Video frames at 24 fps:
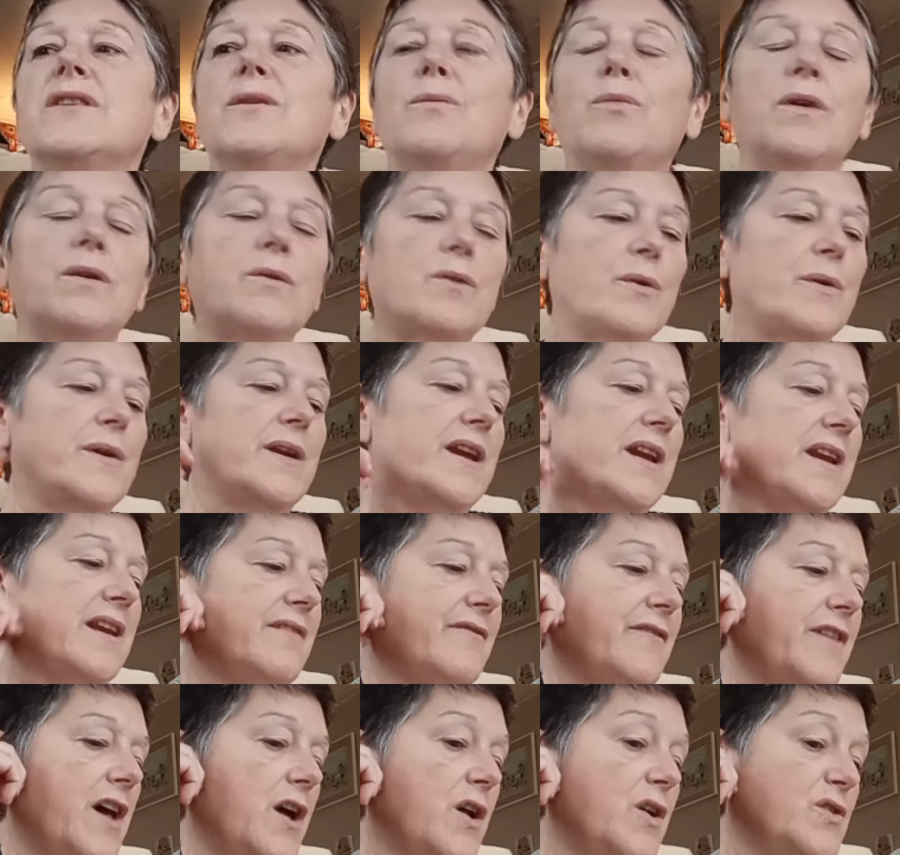It won't go in any
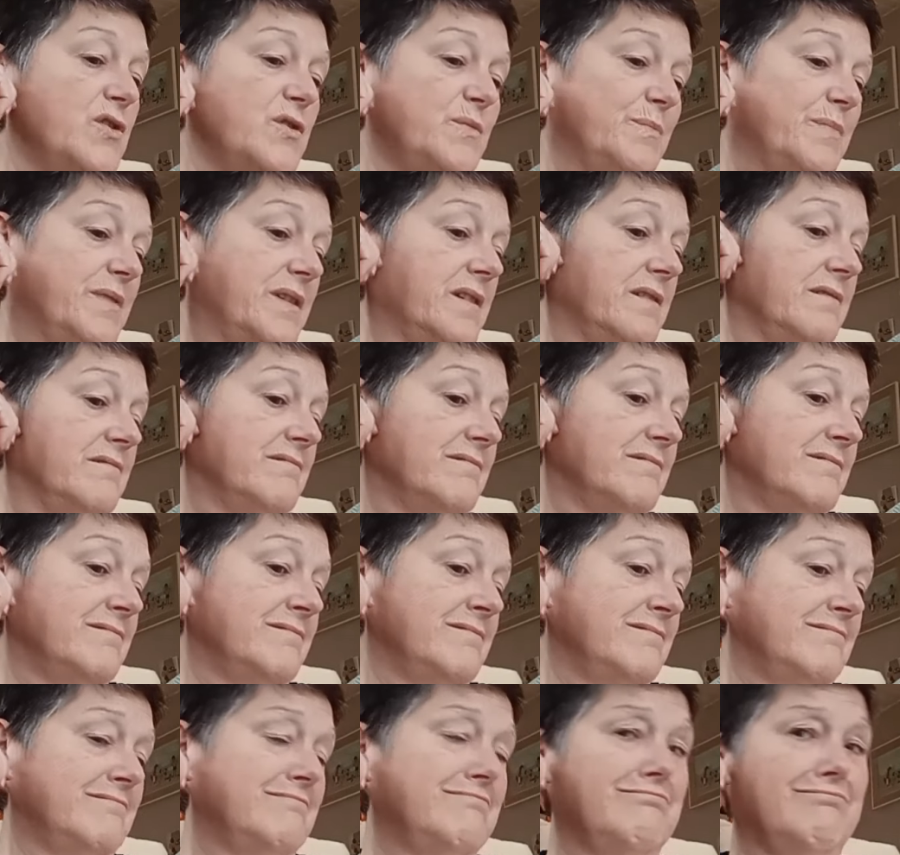of those, but
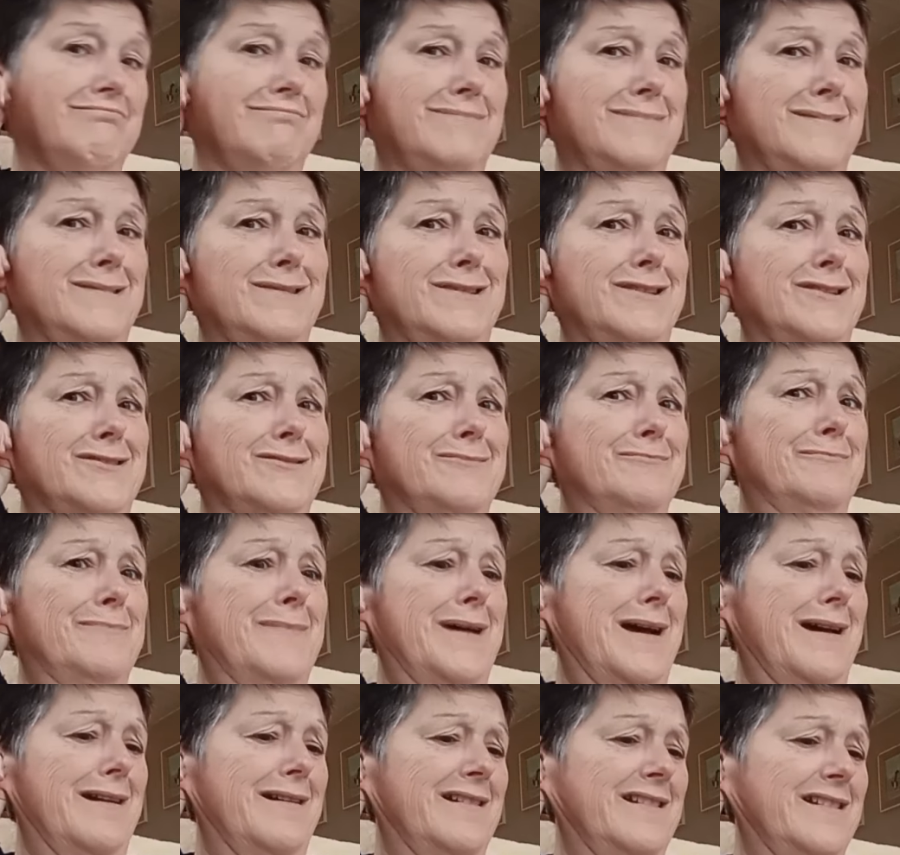
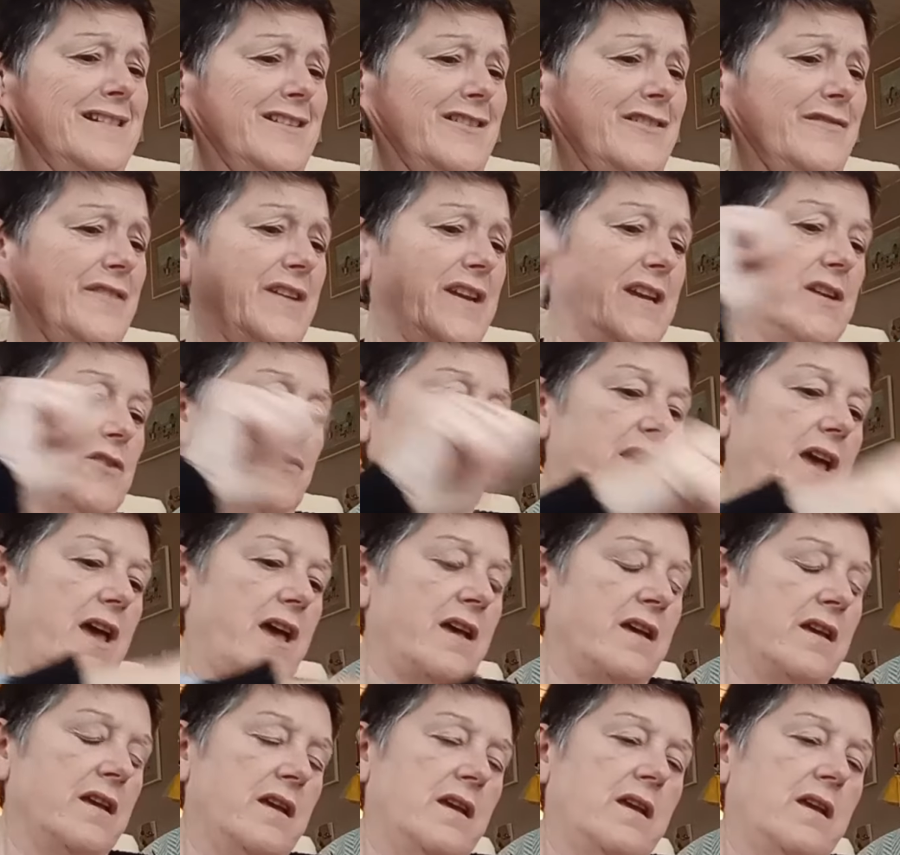no and over all that.